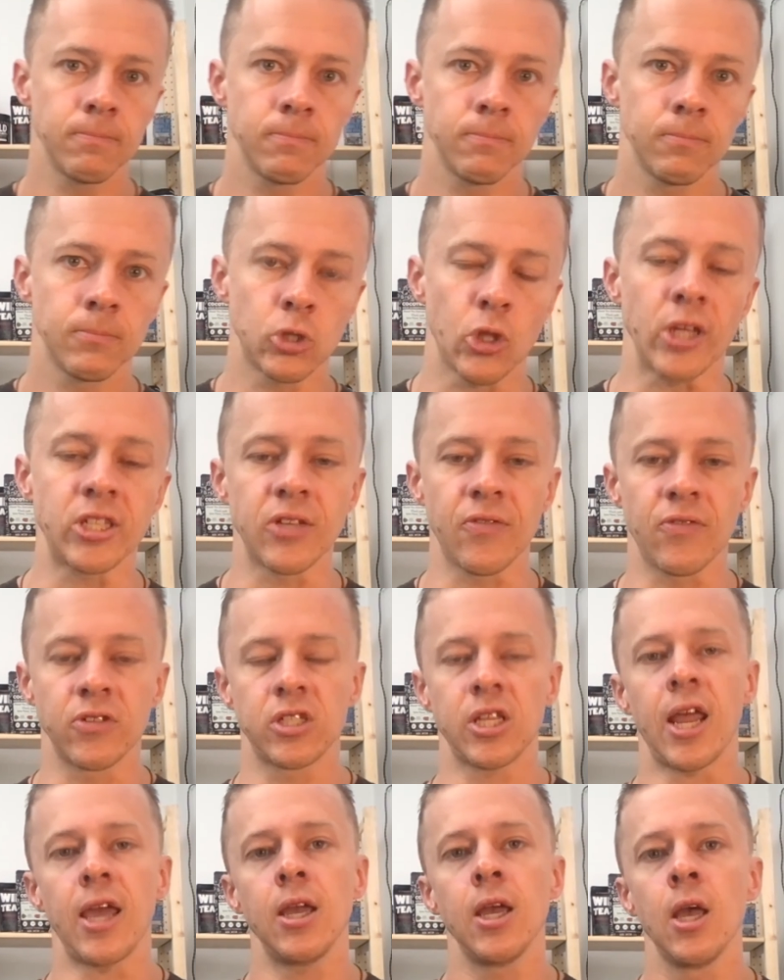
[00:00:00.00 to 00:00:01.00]
So that's it for
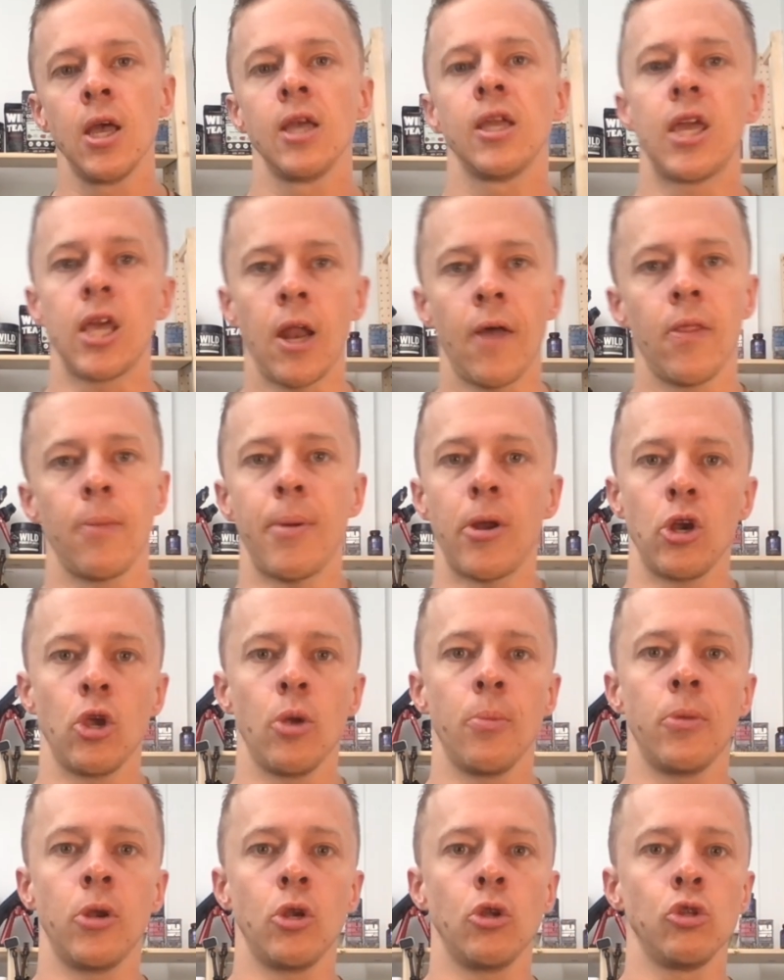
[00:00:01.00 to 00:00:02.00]
today. Get on the Better
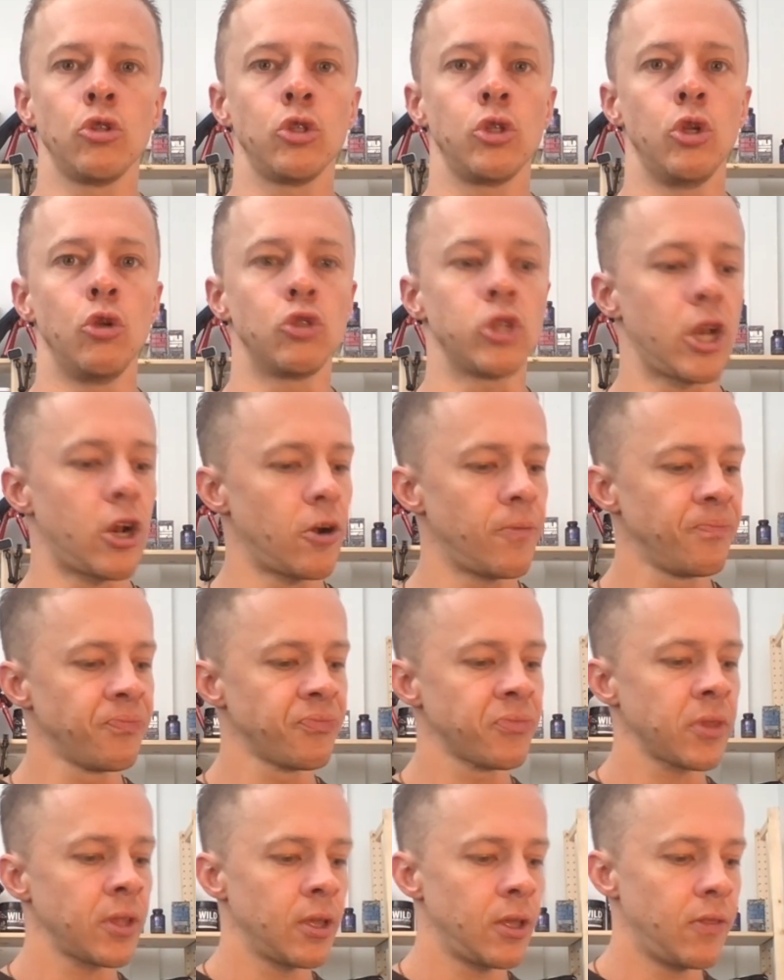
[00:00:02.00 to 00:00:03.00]
Human newsletter.
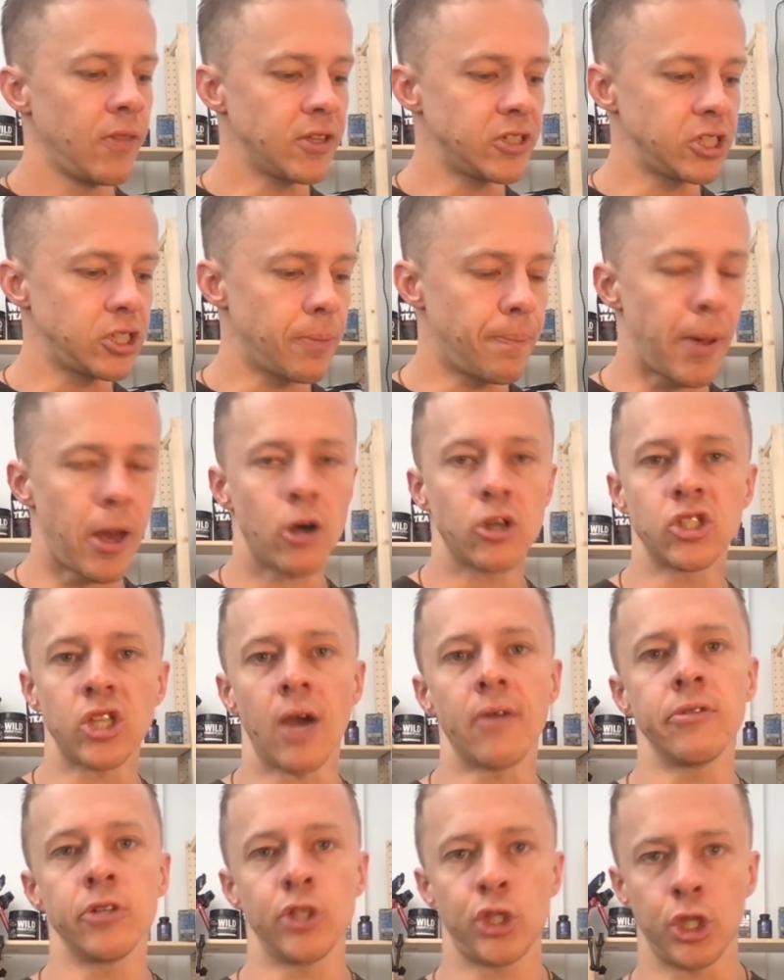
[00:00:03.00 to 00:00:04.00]
This is the Better
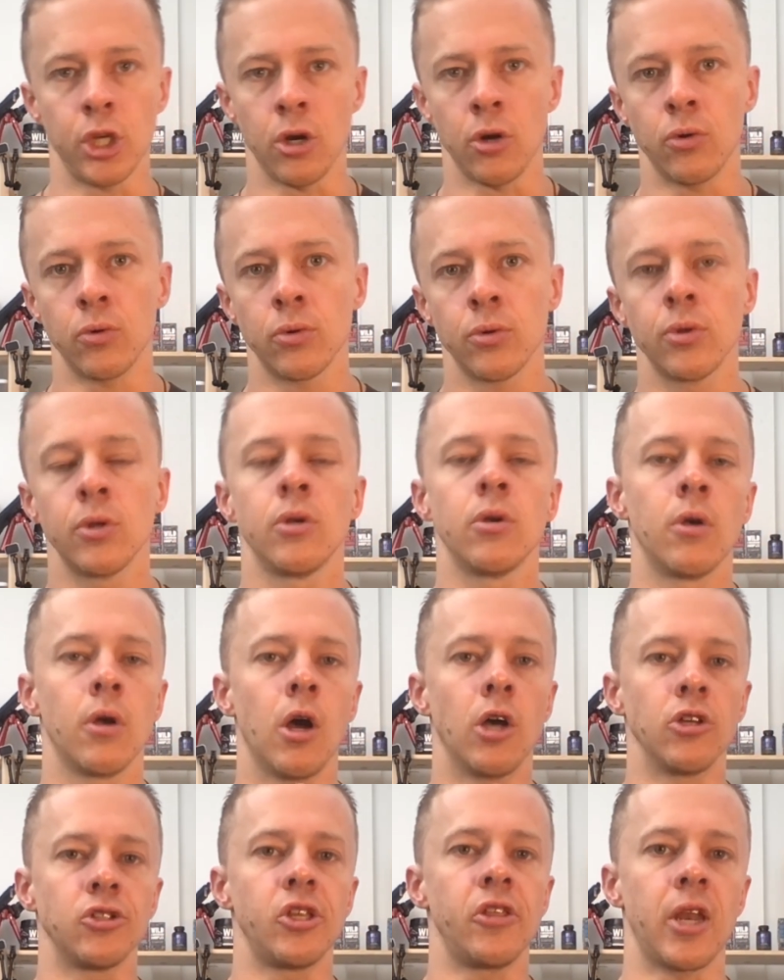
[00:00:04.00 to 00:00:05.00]
Sovereign Show.
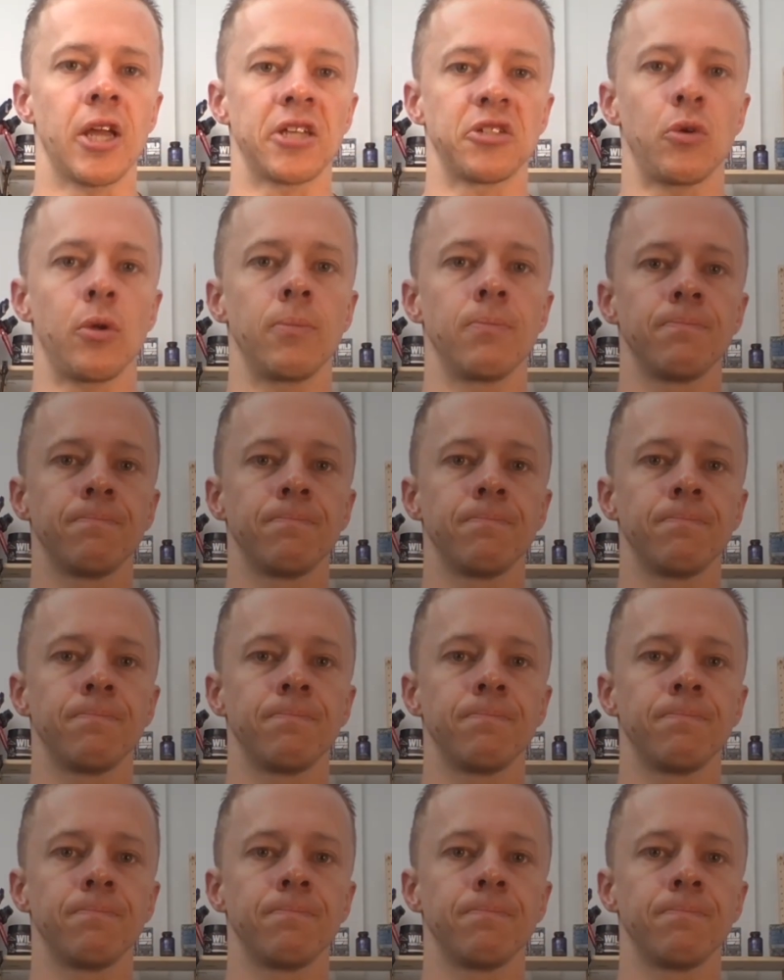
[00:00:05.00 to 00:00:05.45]
I'll see you in the next one.